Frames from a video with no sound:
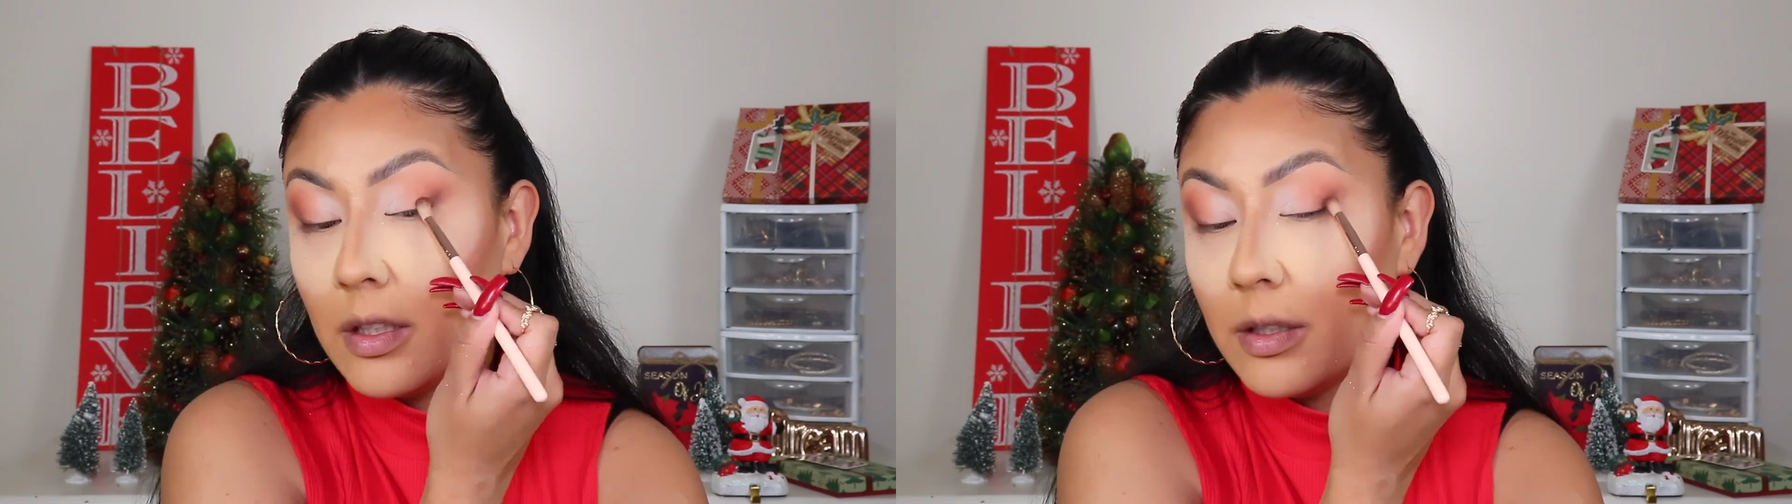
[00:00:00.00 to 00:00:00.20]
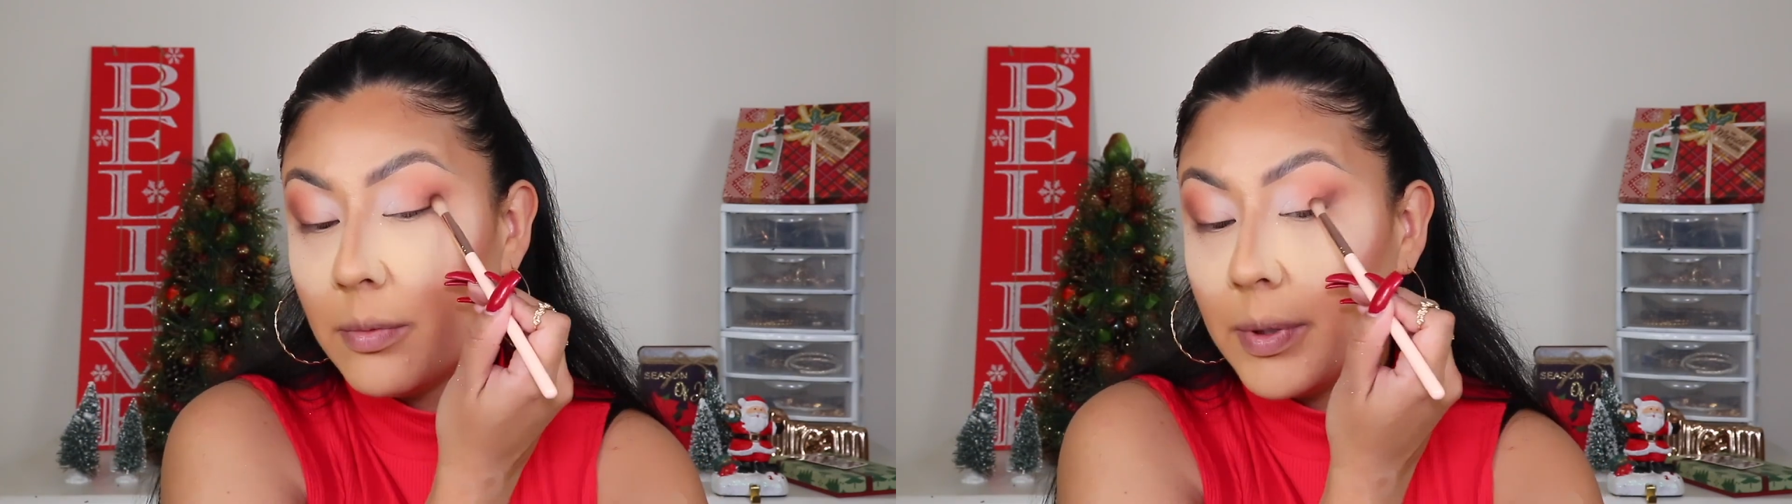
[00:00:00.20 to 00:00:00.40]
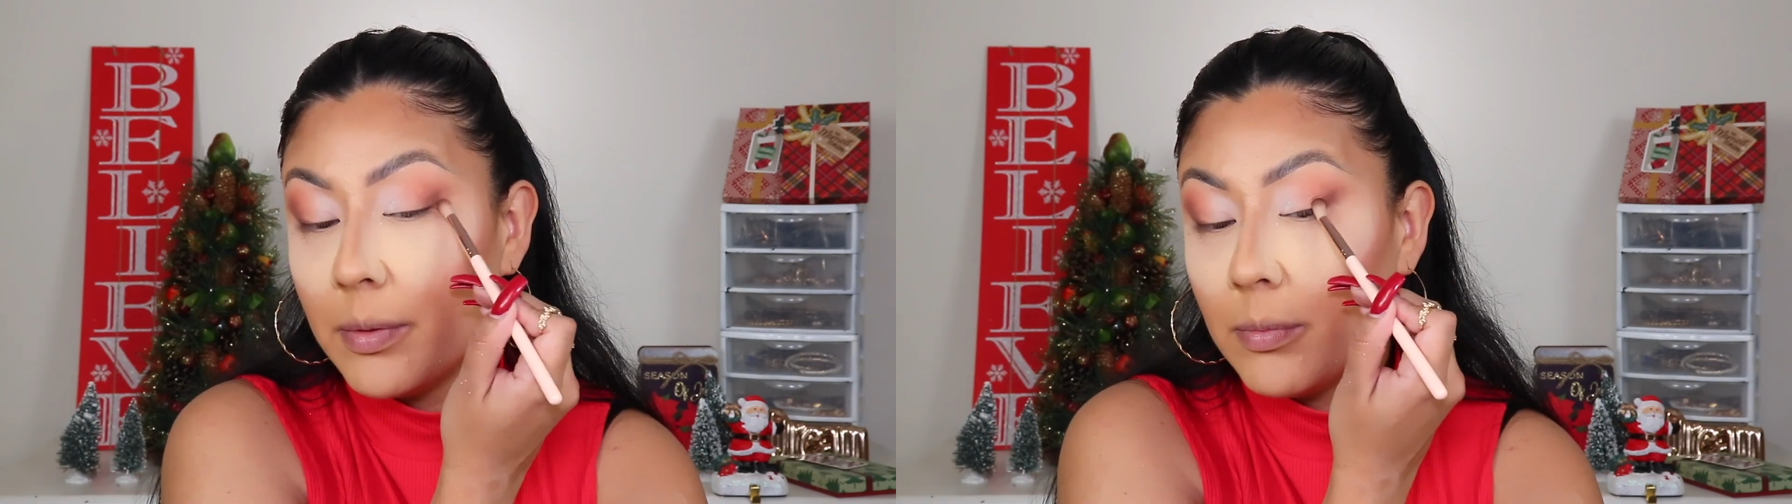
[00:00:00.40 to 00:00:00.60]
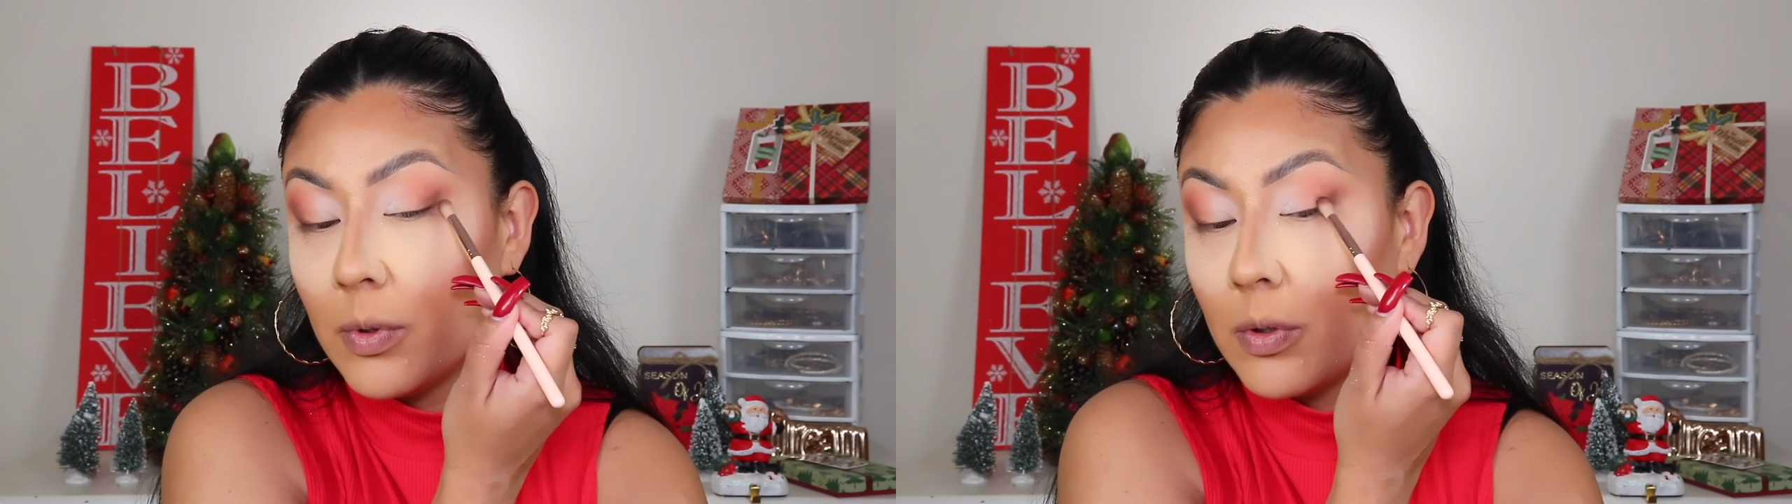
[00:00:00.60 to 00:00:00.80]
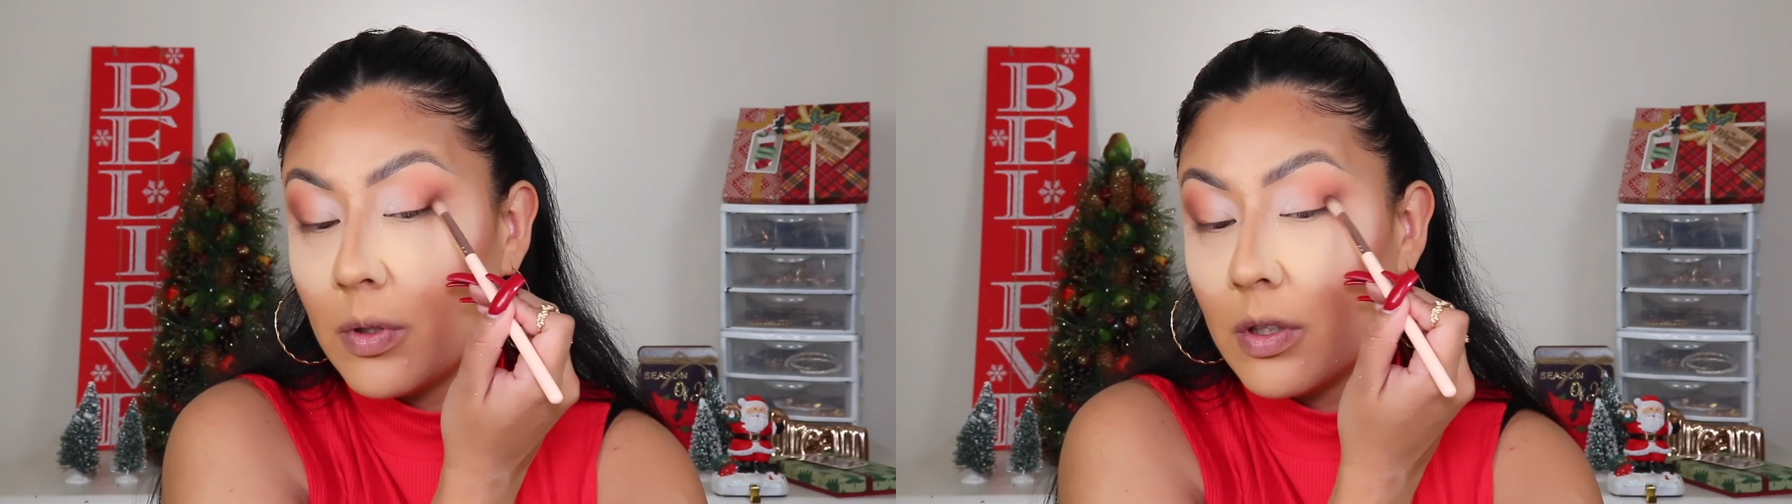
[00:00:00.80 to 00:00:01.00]
A little bit
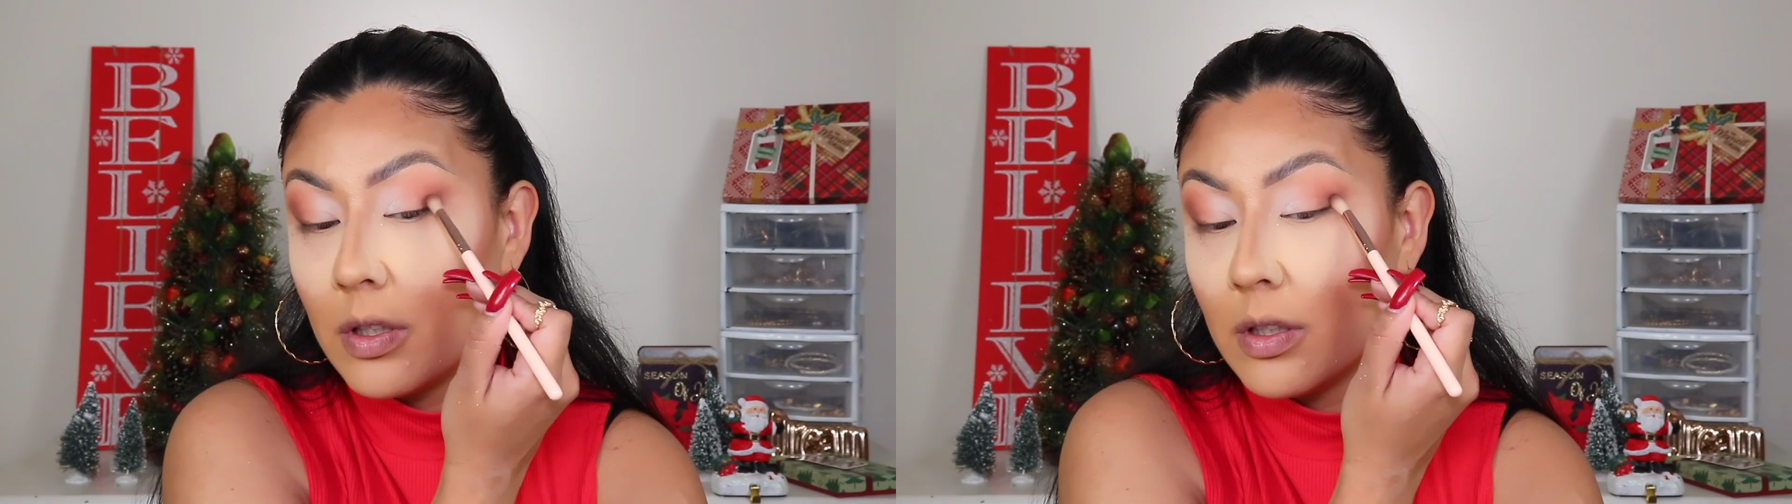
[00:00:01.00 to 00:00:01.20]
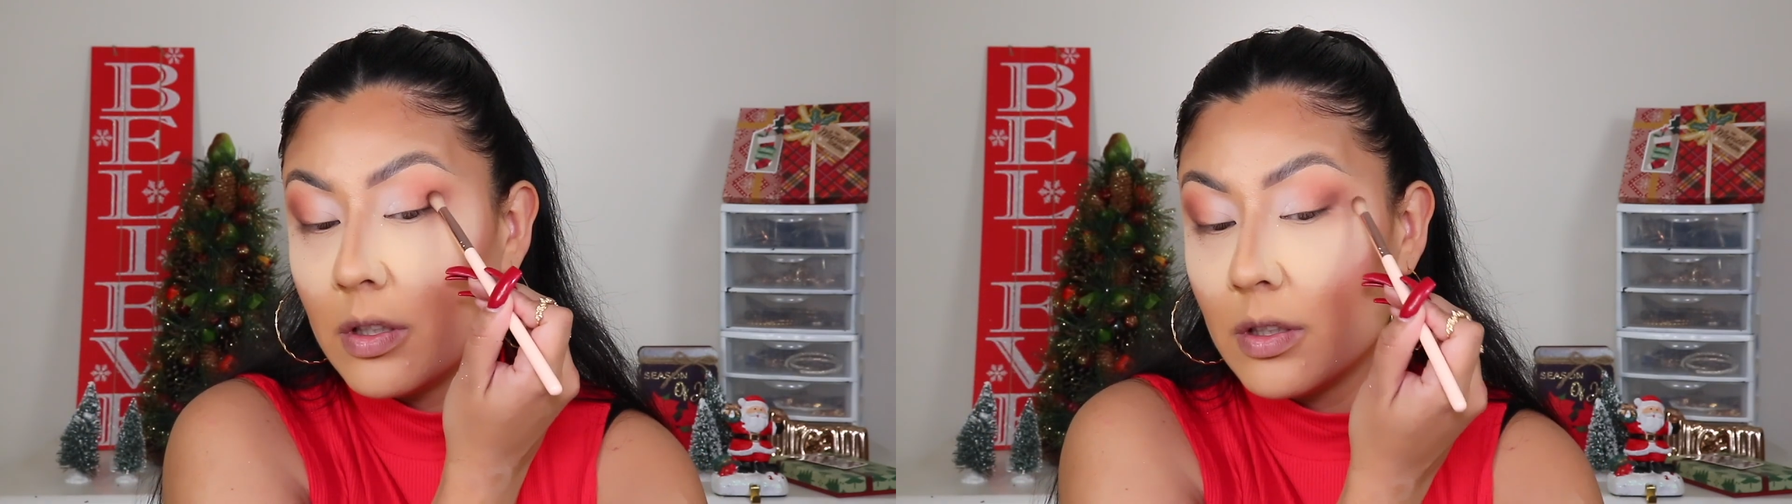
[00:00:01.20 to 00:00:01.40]
more.